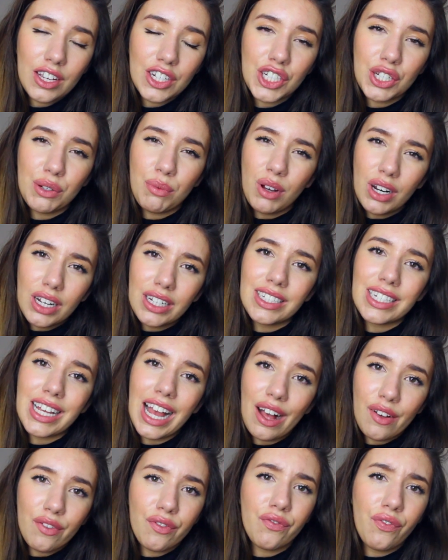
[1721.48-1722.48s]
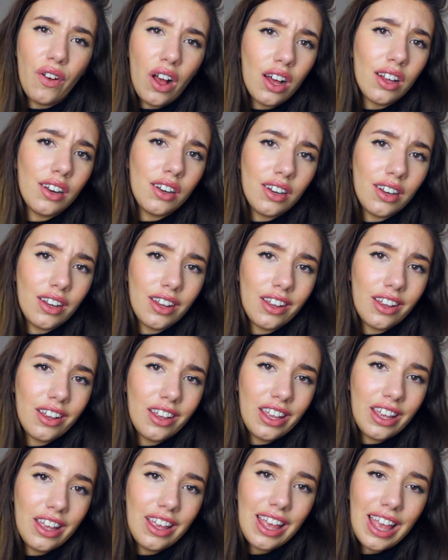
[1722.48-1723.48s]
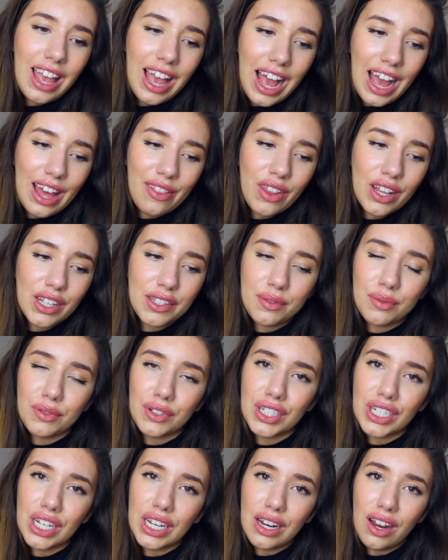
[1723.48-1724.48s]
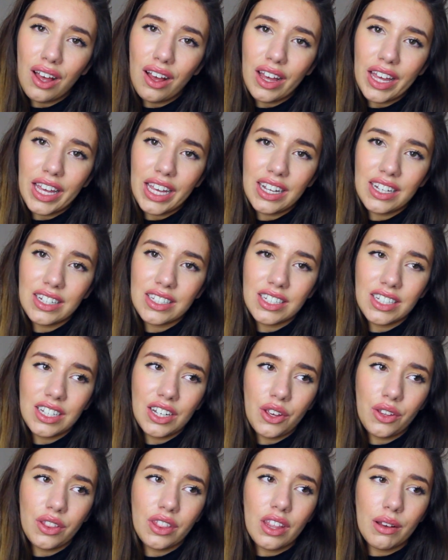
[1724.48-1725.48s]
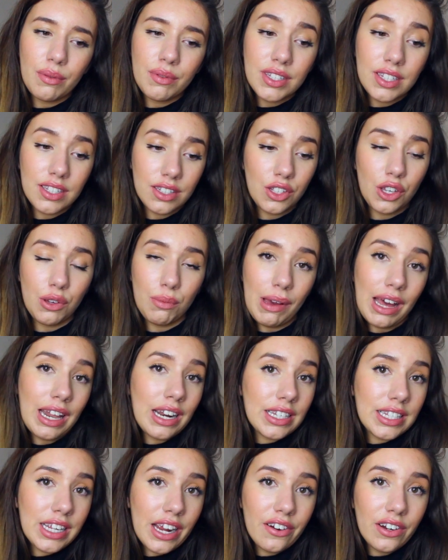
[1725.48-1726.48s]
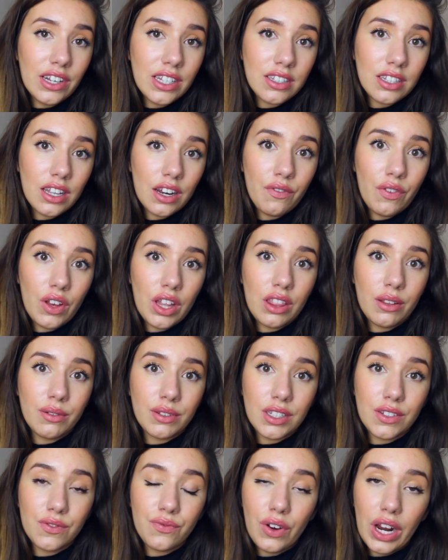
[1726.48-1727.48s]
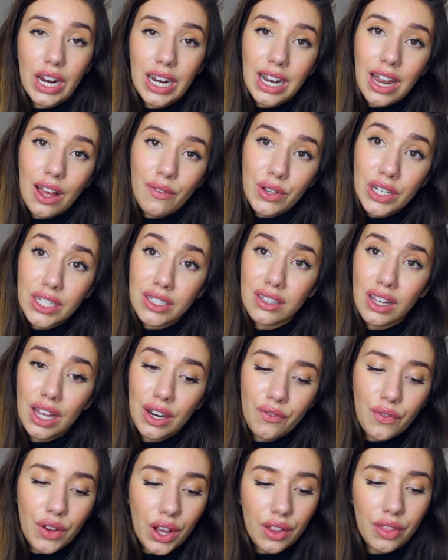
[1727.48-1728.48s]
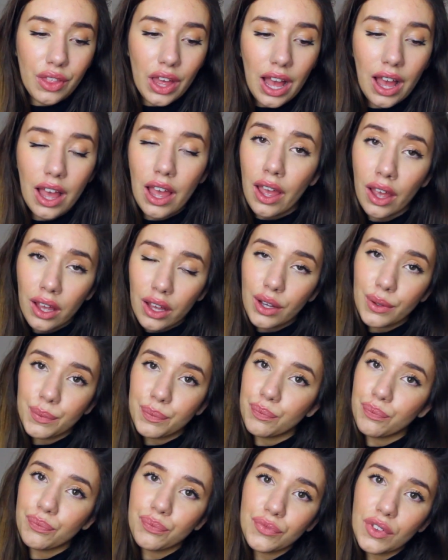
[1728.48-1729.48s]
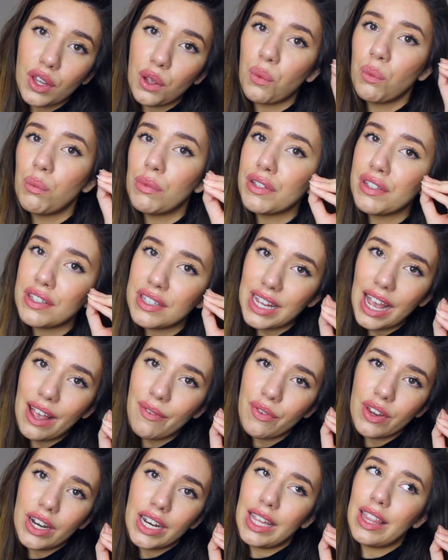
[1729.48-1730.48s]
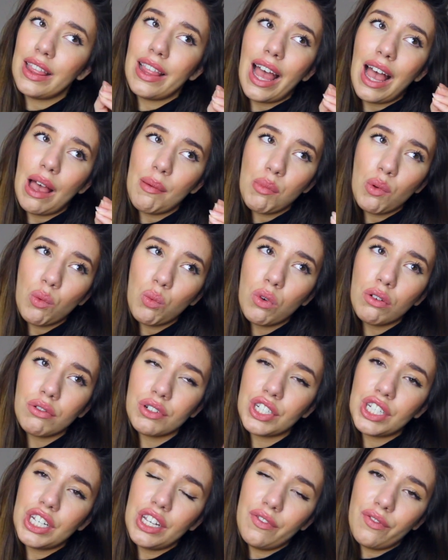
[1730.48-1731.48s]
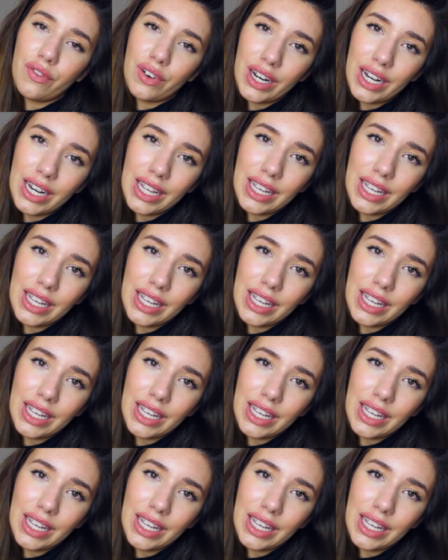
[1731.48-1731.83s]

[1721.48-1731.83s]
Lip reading: she wanted to have fun, and that's what she liked. You know, there was this humanitarian side of her, and there was this very loving side of her that was definitely there, but what she